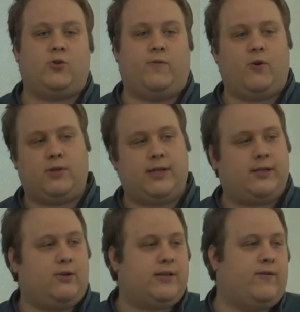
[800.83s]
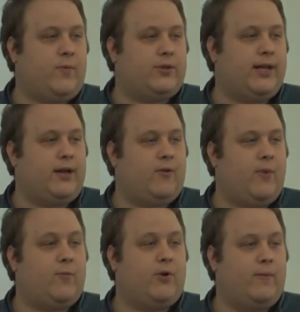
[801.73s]
So if you're 60 or 70% of
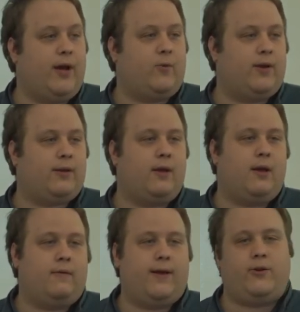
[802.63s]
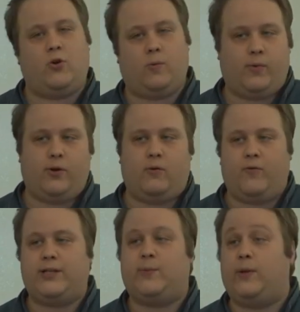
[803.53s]
memory bandwidth, then you're, you're
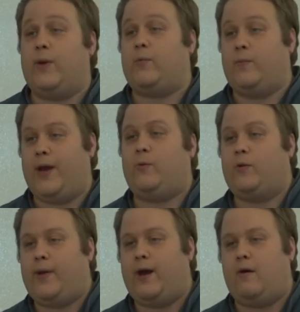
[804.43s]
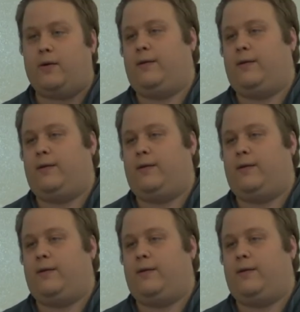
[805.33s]
reasonably memory bandwidth bound.